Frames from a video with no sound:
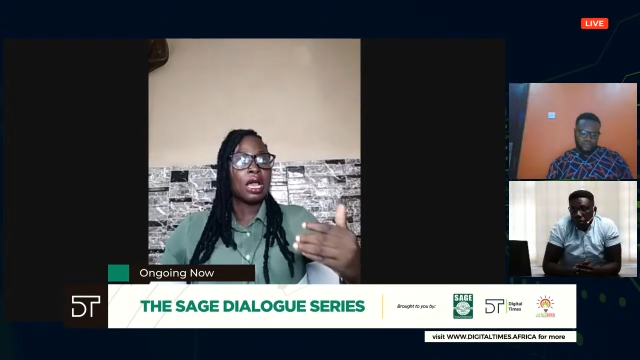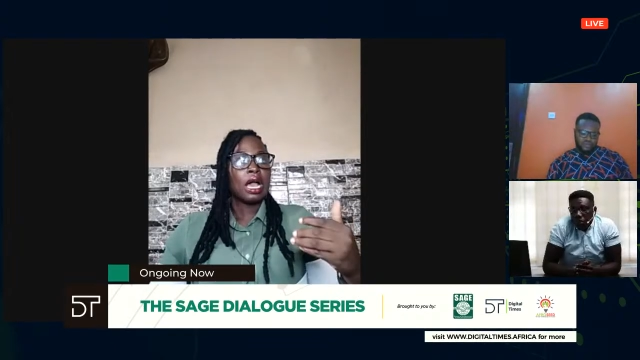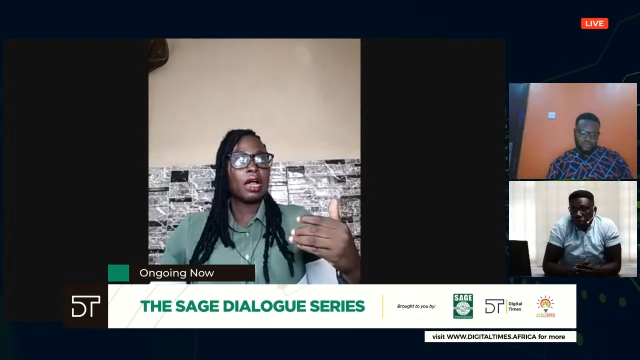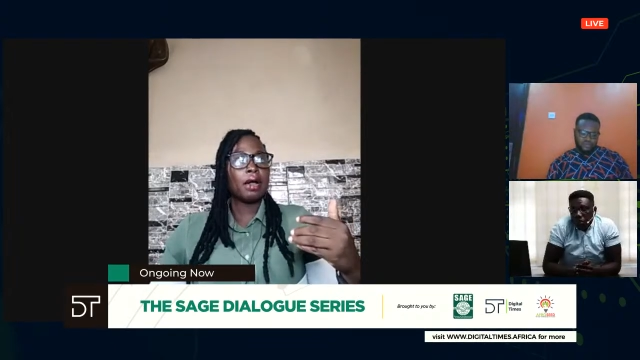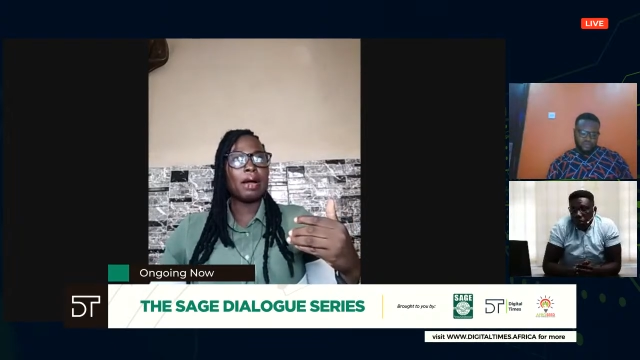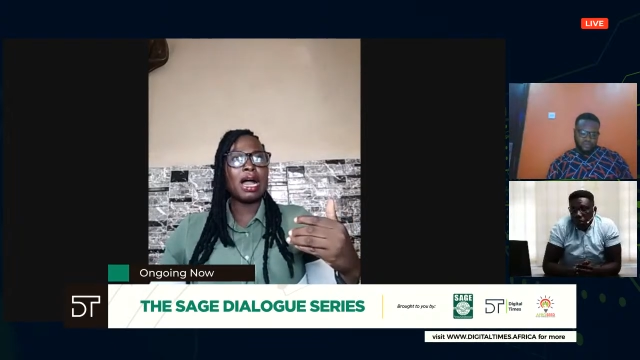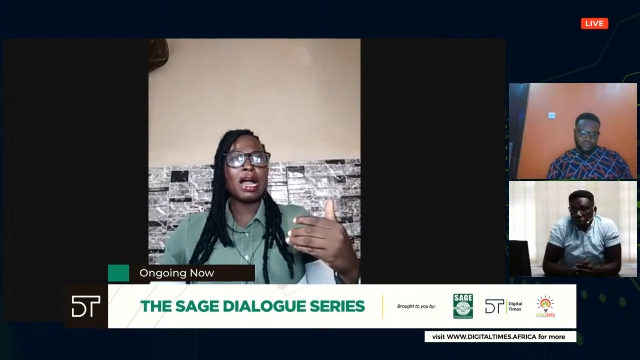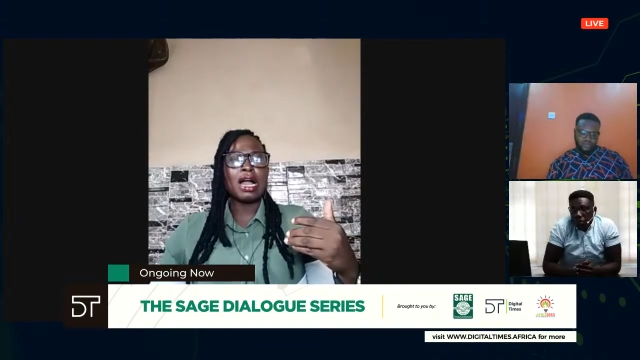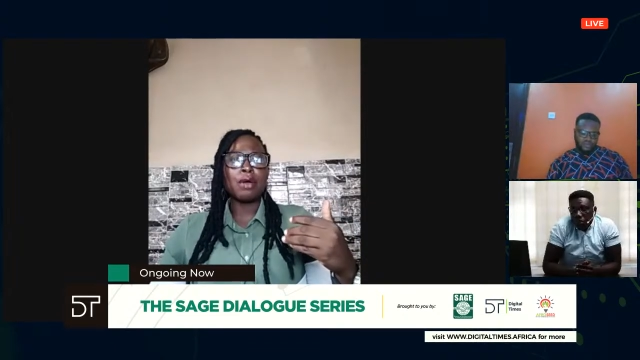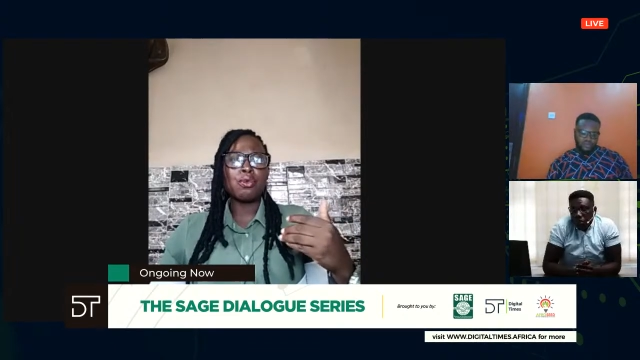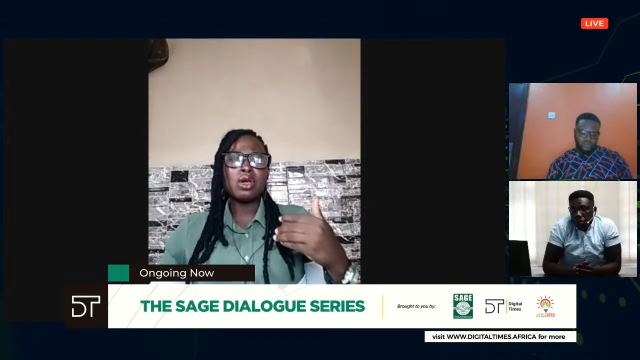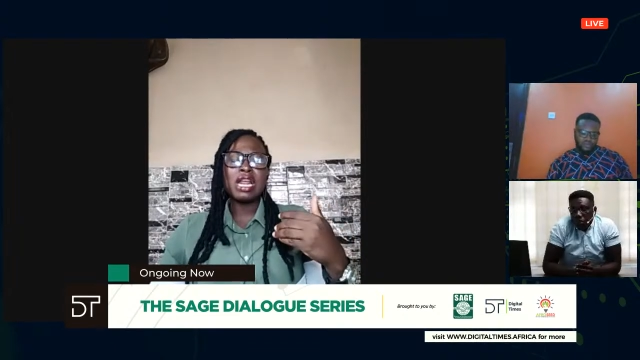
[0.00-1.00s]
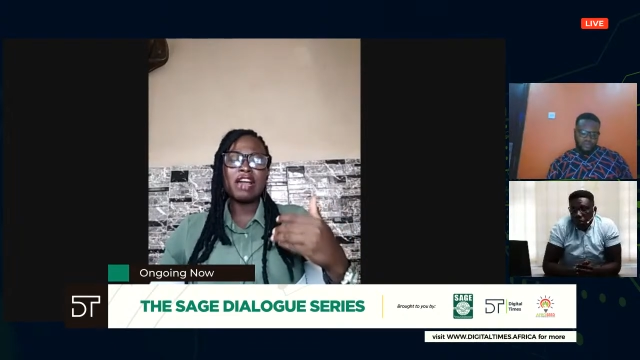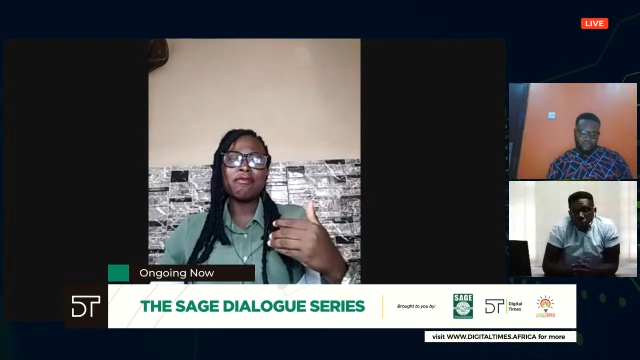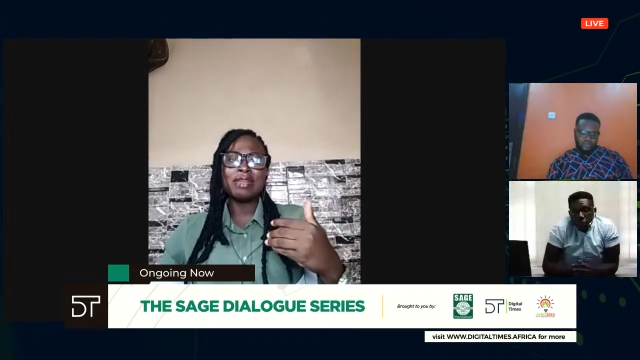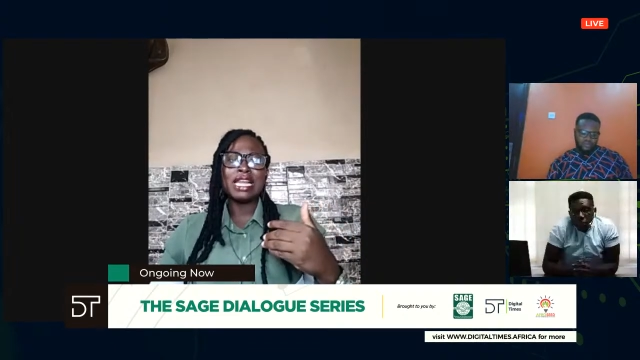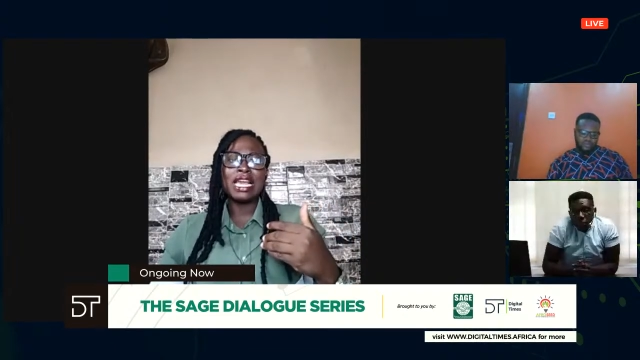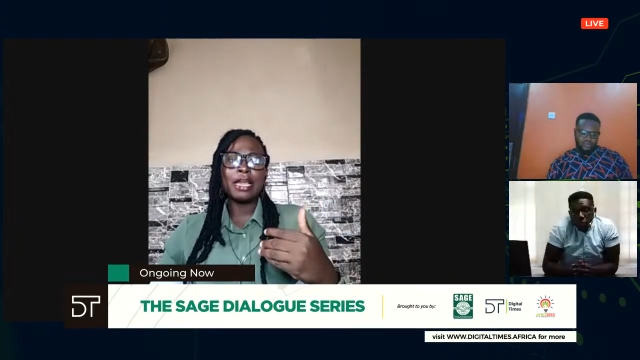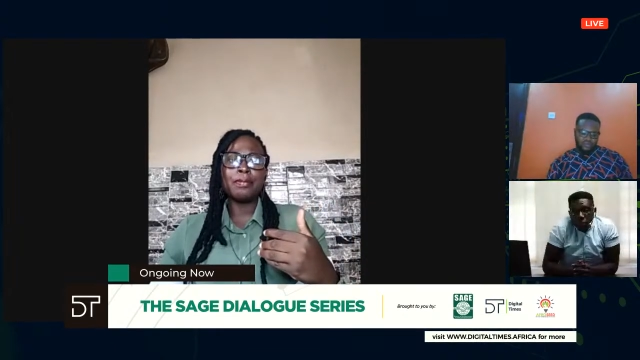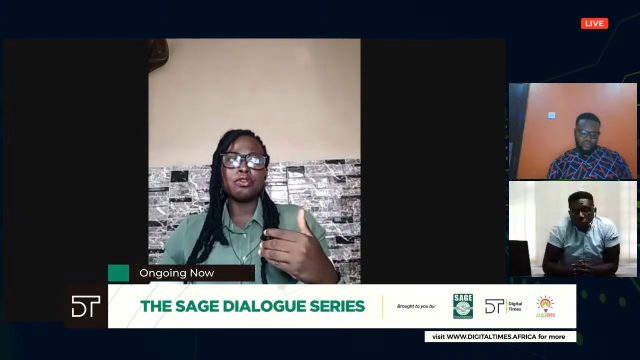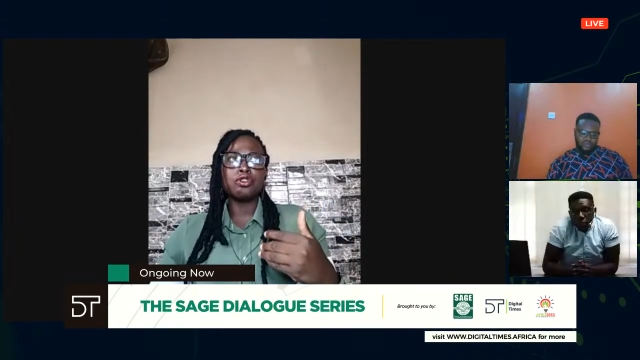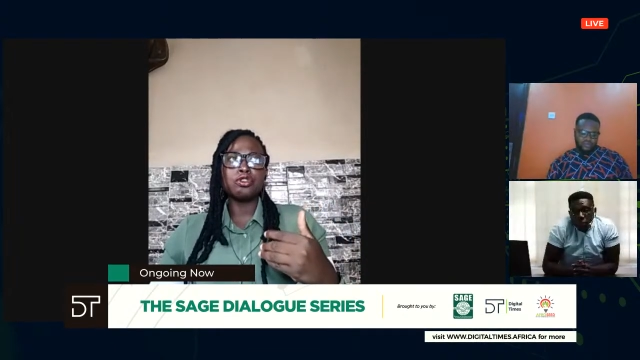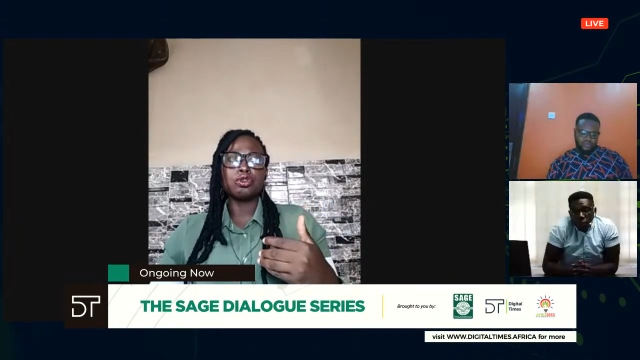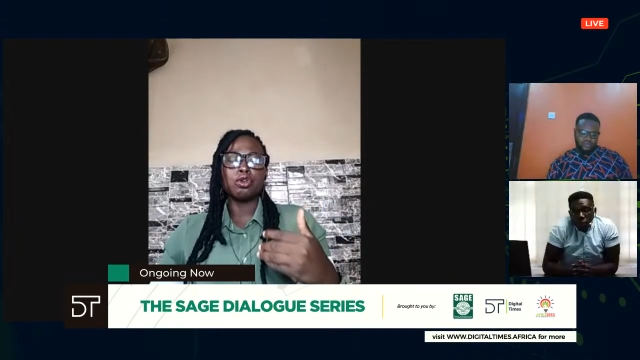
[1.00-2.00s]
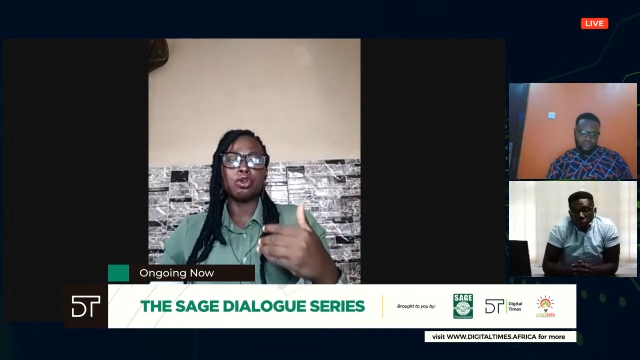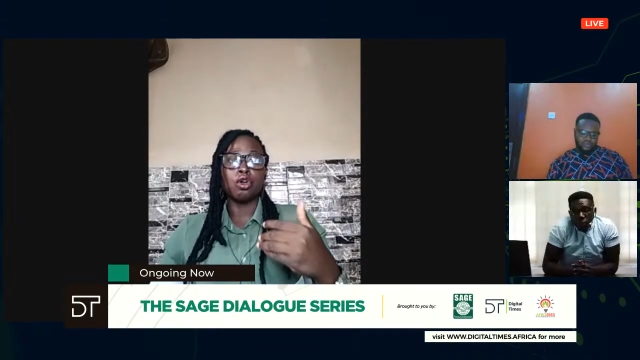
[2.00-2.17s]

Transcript: I would have been able to